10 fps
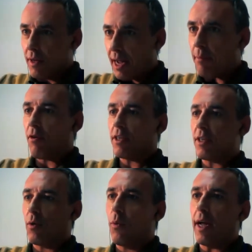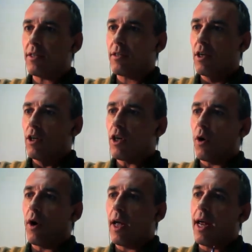game theoretic weights.
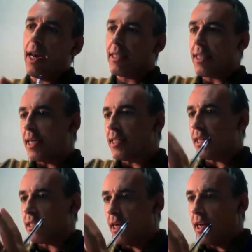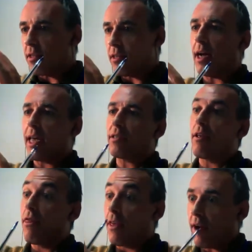So in, in a sense, it's it's I guess
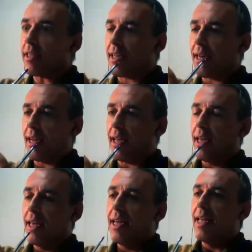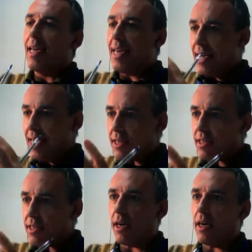theoretically
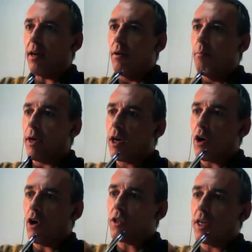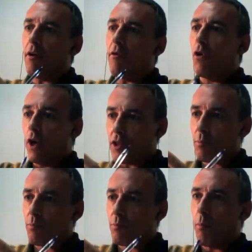neater because it avoids the
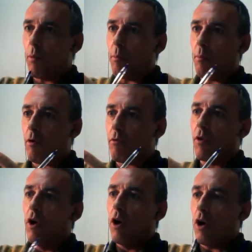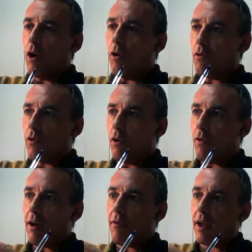problem of, of, of
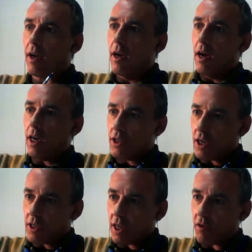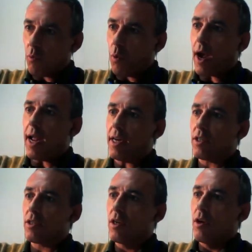having a certain set of
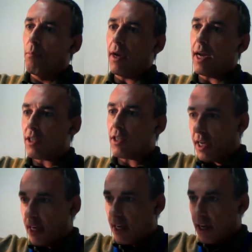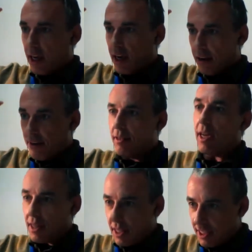weights, but actually at,
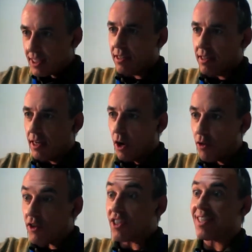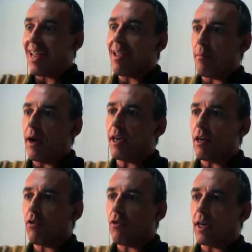the you know the same
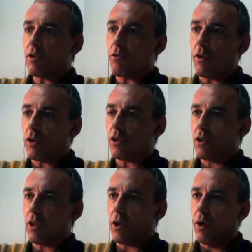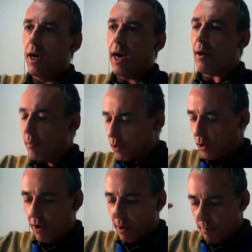identification function. So I'm not
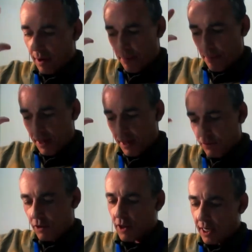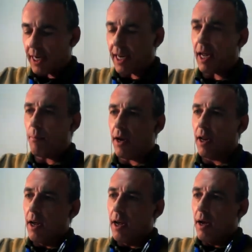sure if I'm, I'm being sufficiently clear,
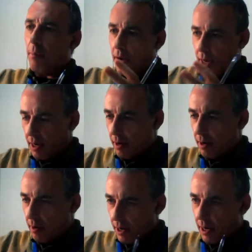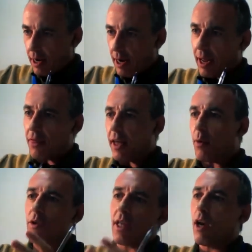but but I
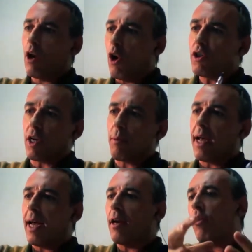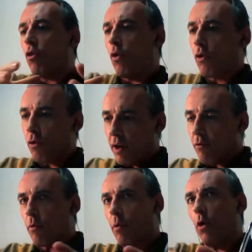think it was that logic, but I hadn't thought of
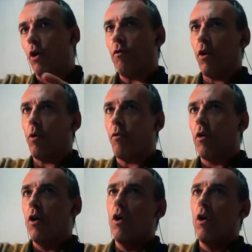it from the point of view of,